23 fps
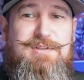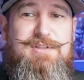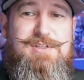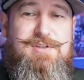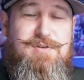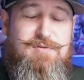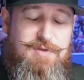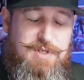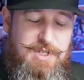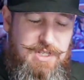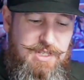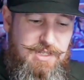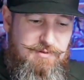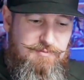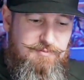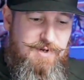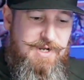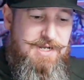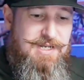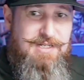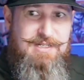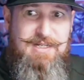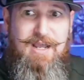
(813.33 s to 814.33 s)
And so
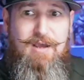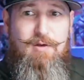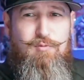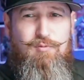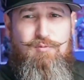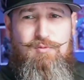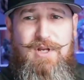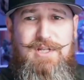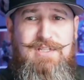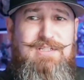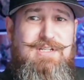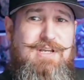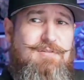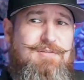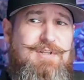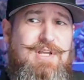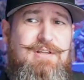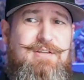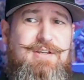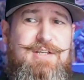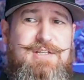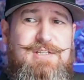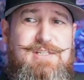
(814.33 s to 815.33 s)
write it out. Write down
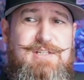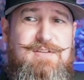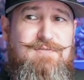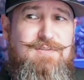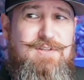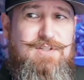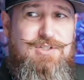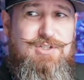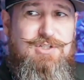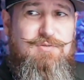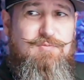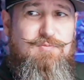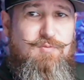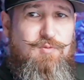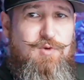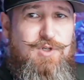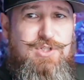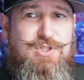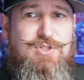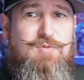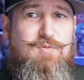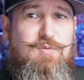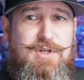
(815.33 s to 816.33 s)
that legacy vision,
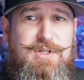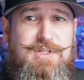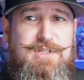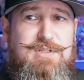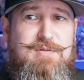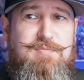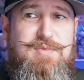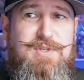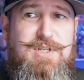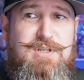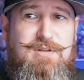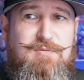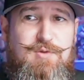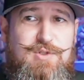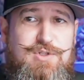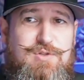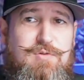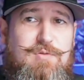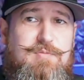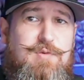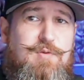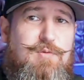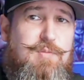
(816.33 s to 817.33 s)
what you want it to be and what
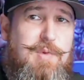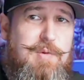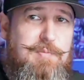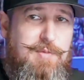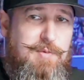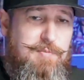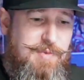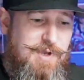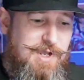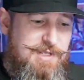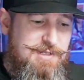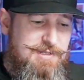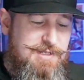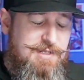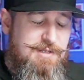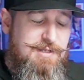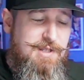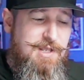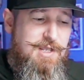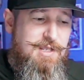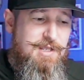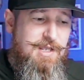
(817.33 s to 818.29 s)
you want to be remembered by, and then